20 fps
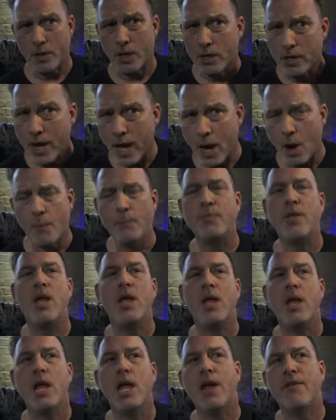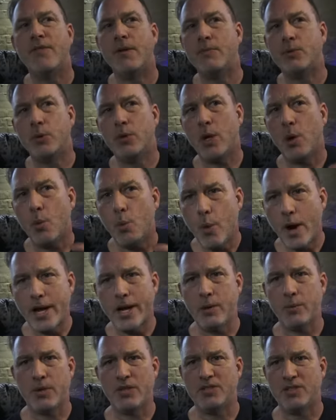Now, if I'm doing a
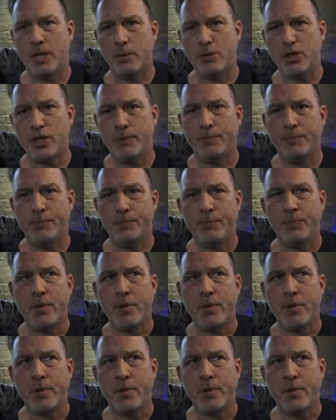wedding reception